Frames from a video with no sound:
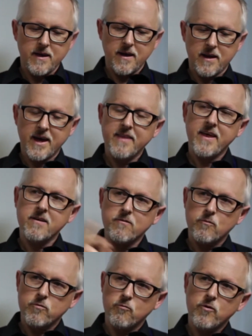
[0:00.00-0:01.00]
and I then
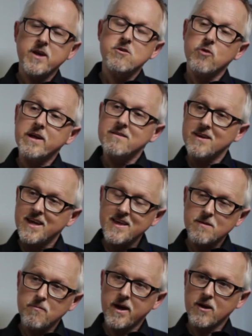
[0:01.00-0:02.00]
recreating
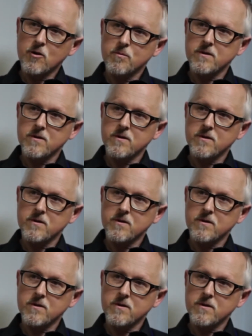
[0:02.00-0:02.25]
his makeup,